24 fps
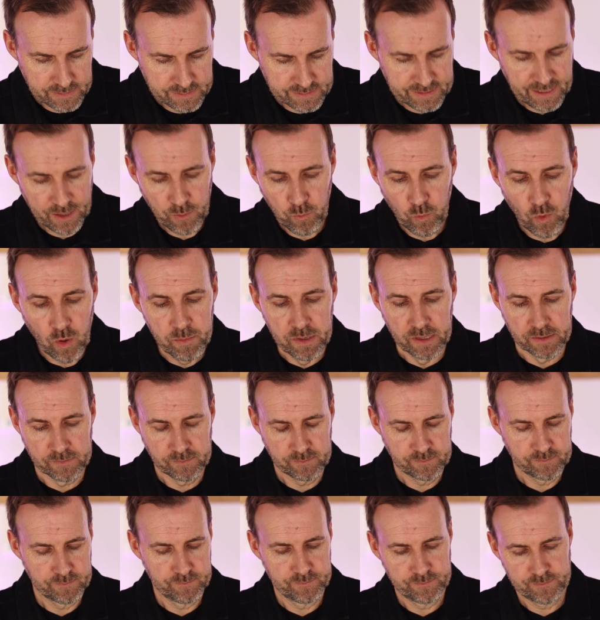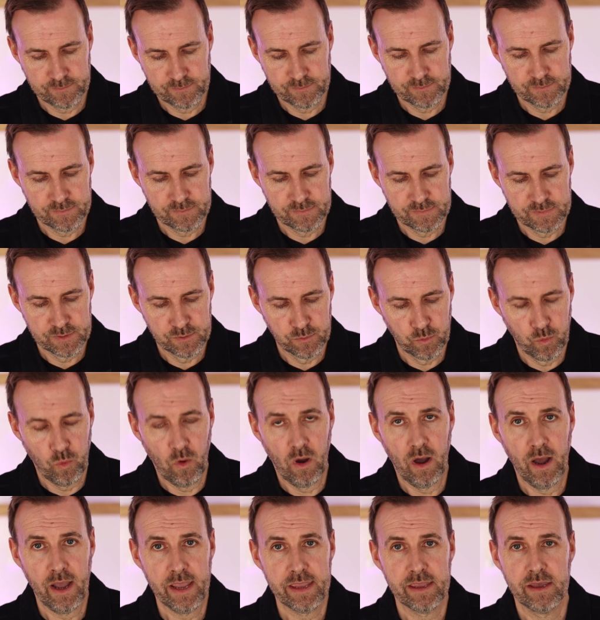"Dear woman,
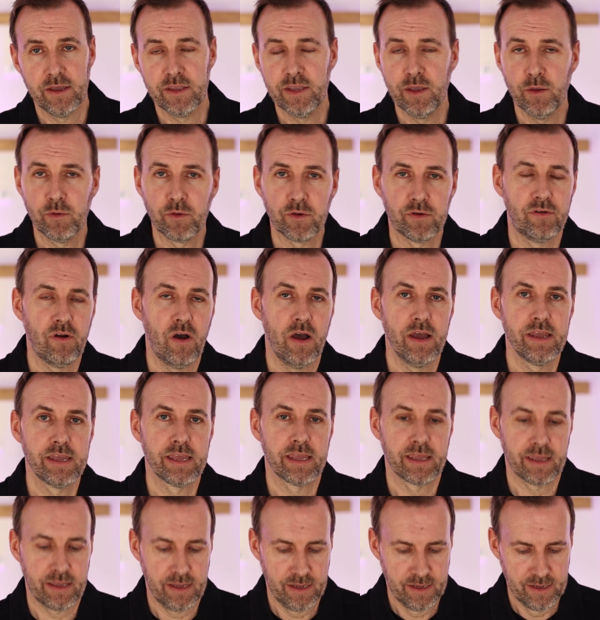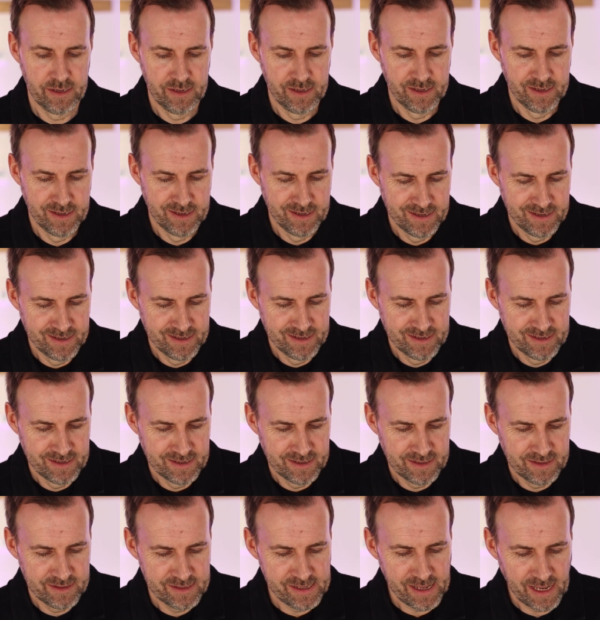why are you crying?"
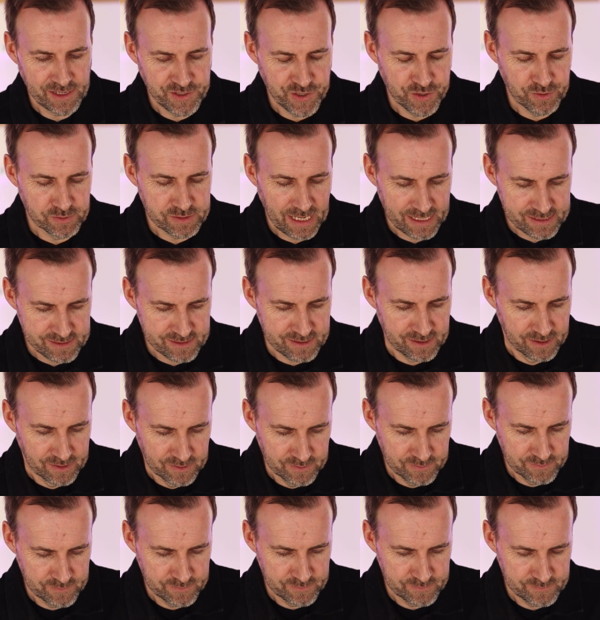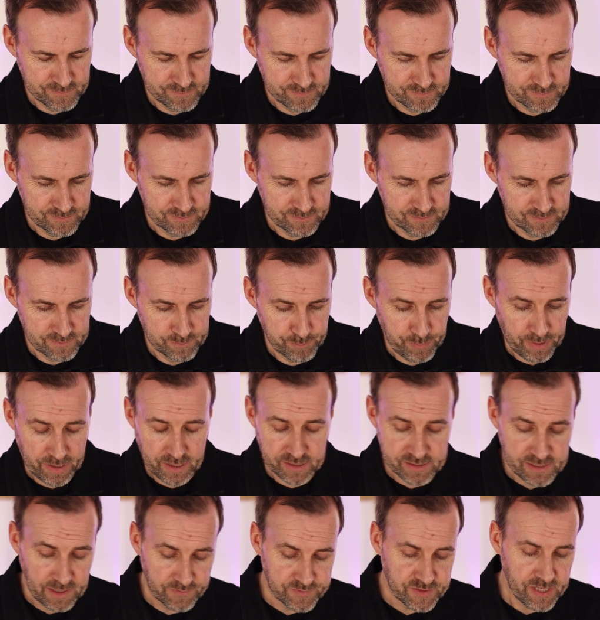The angels asked her.
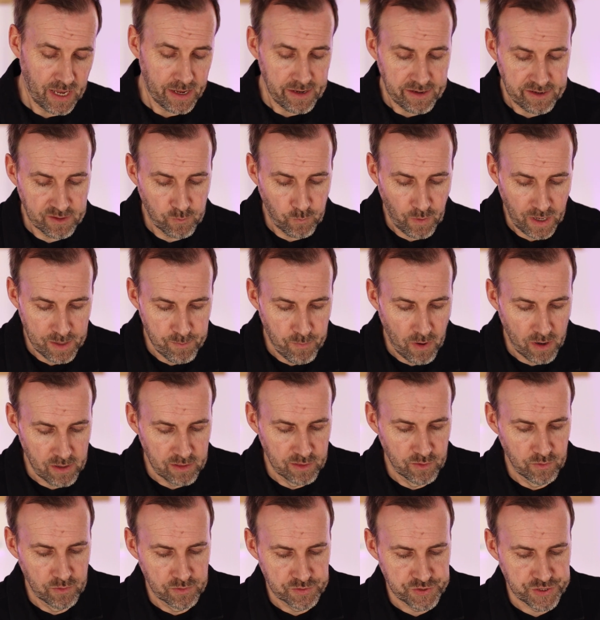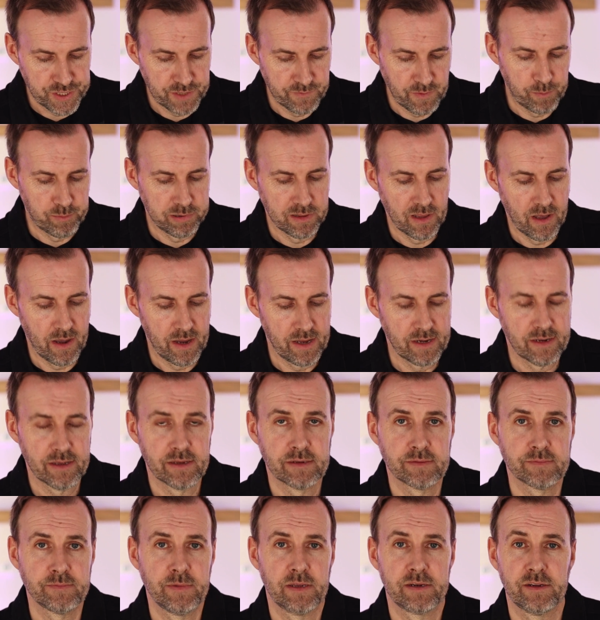"Because they've taken away my Lord," she replied,
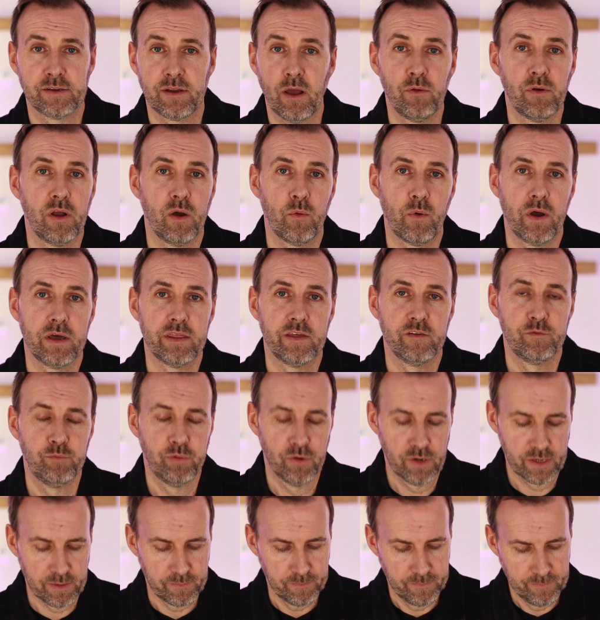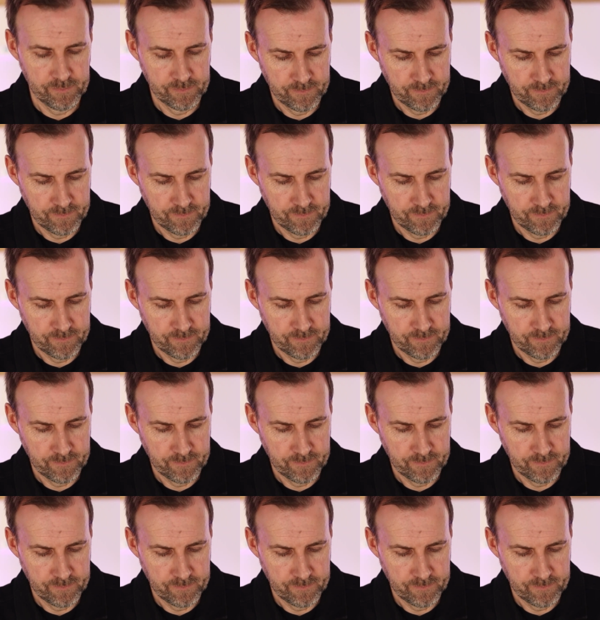and I don't know where they've put him."